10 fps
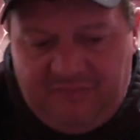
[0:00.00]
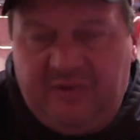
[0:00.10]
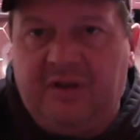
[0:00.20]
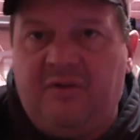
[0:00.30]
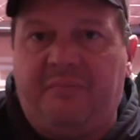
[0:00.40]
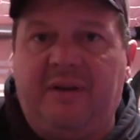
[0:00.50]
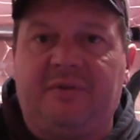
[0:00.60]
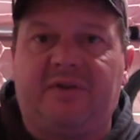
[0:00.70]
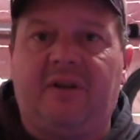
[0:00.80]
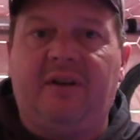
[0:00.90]
you know,
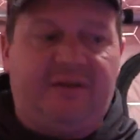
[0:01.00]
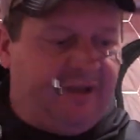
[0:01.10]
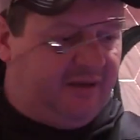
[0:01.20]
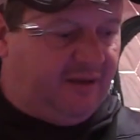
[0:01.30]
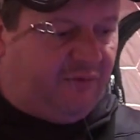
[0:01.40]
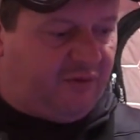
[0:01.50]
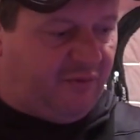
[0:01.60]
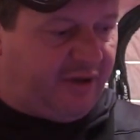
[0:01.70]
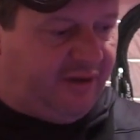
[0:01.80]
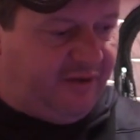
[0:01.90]
people started seeing that it was
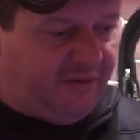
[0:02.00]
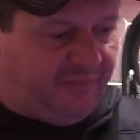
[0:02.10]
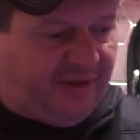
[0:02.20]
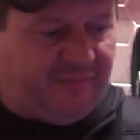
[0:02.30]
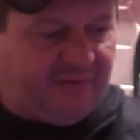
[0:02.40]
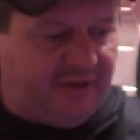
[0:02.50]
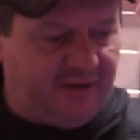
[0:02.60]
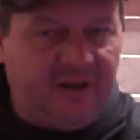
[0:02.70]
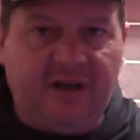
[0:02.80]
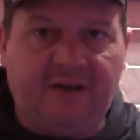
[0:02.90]
working. You know, the people that
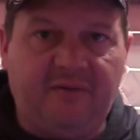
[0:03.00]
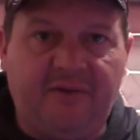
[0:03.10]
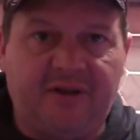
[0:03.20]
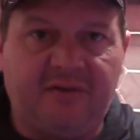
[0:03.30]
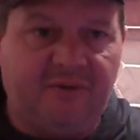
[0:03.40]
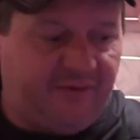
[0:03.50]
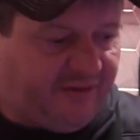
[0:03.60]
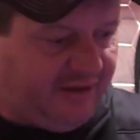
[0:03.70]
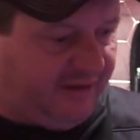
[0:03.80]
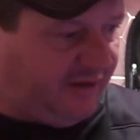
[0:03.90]
I go fishing with and
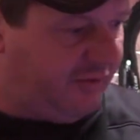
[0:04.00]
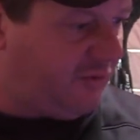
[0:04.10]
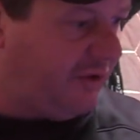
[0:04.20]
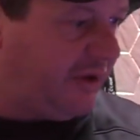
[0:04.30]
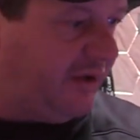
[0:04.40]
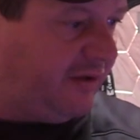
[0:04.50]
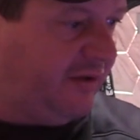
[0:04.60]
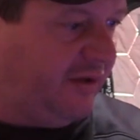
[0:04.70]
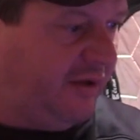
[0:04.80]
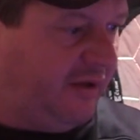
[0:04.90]
see that it was working,
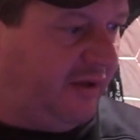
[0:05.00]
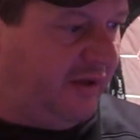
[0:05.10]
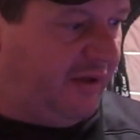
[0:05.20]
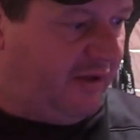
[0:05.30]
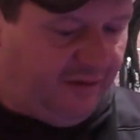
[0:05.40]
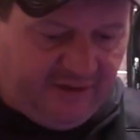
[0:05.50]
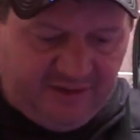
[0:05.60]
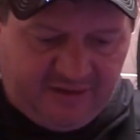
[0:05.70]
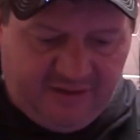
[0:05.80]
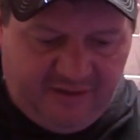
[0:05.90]
then they
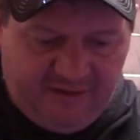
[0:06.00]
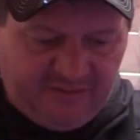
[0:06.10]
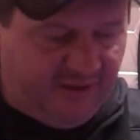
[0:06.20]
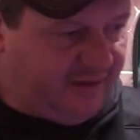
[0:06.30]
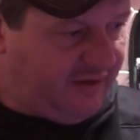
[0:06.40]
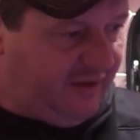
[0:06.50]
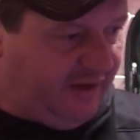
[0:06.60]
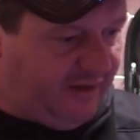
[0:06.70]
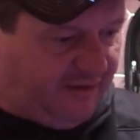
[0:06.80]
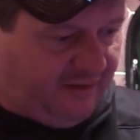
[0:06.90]
started using it,
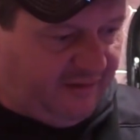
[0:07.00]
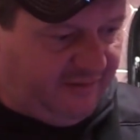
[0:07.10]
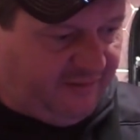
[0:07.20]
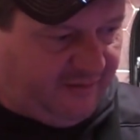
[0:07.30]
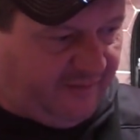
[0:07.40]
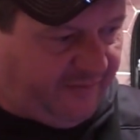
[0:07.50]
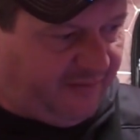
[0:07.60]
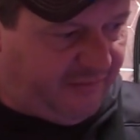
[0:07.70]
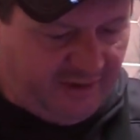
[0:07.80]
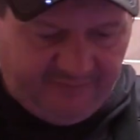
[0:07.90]
and they're a
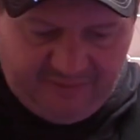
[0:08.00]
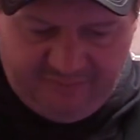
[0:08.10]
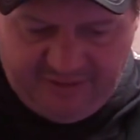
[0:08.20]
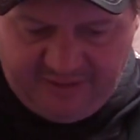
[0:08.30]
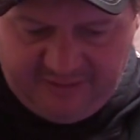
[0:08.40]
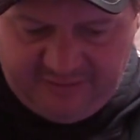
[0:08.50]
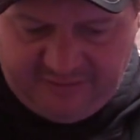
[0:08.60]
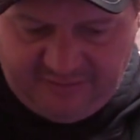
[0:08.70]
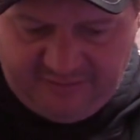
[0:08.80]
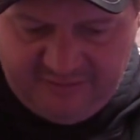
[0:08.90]
firm believer in pink
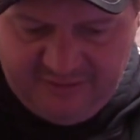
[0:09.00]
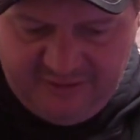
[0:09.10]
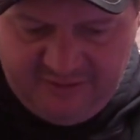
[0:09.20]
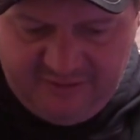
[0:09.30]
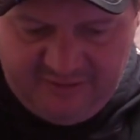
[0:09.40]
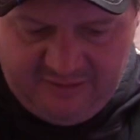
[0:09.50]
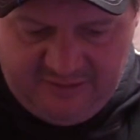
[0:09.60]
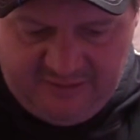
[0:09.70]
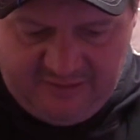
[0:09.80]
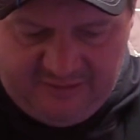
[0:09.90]
also.
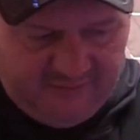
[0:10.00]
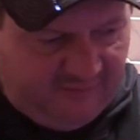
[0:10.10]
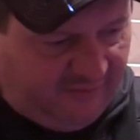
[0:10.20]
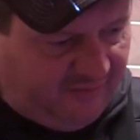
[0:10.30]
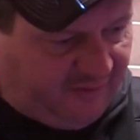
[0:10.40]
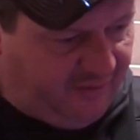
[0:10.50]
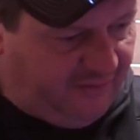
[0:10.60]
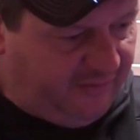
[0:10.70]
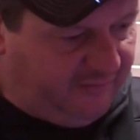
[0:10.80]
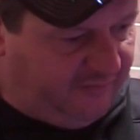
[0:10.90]

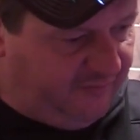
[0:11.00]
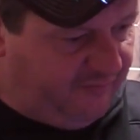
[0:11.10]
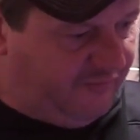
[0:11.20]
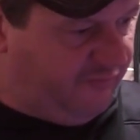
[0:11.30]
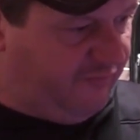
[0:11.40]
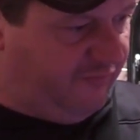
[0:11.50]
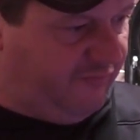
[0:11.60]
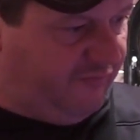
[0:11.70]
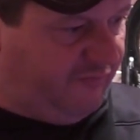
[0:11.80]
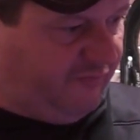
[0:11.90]
So,
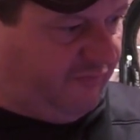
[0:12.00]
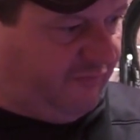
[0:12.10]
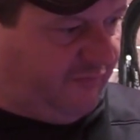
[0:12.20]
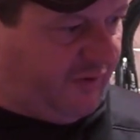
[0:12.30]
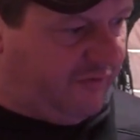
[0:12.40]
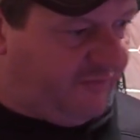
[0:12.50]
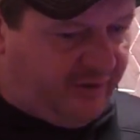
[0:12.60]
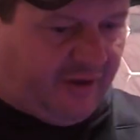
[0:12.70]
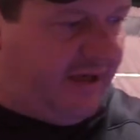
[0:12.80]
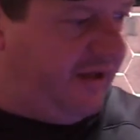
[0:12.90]
oh,
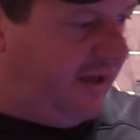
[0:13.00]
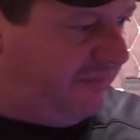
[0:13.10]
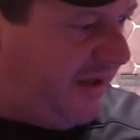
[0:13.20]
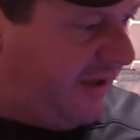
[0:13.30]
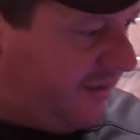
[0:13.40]
there he hit my dead